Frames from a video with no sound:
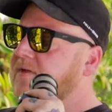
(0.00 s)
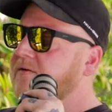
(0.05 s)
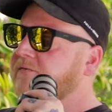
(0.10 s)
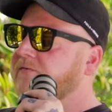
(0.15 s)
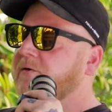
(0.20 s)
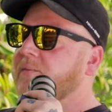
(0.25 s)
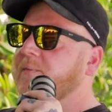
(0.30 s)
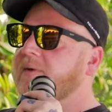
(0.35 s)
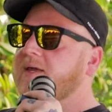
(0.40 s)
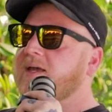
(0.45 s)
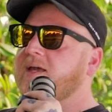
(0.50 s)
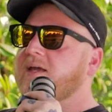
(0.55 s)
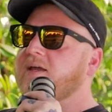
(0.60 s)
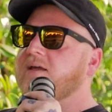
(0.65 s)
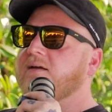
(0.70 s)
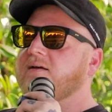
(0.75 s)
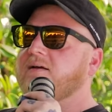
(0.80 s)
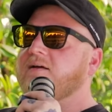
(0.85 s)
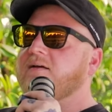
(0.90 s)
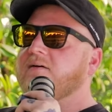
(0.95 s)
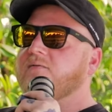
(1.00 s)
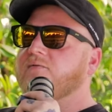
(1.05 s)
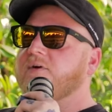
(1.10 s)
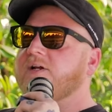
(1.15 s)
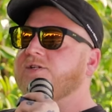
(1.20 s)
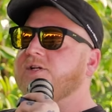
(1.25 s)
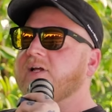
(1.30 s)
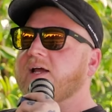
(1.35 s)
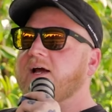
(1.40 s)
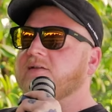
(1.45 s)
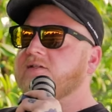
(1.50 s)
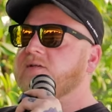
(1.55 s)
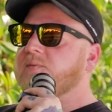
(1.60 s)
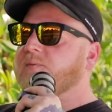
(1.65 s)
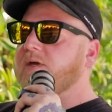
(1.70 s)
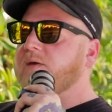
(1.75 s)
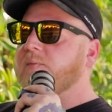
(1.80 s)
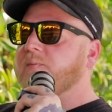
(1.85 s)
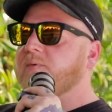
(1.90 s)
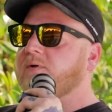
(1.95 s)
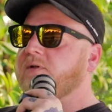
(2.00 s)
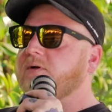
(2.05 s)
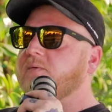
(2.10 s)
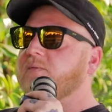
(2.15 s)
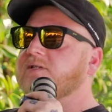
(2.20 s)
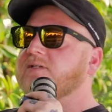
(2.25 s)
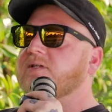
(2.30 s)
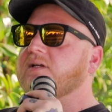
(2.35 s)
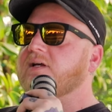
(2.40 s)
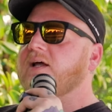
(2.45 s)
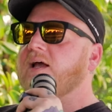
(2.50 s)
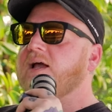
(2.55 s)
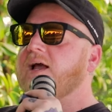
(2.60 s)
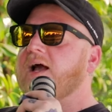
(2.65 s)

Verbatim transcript: for me reaching out to people it was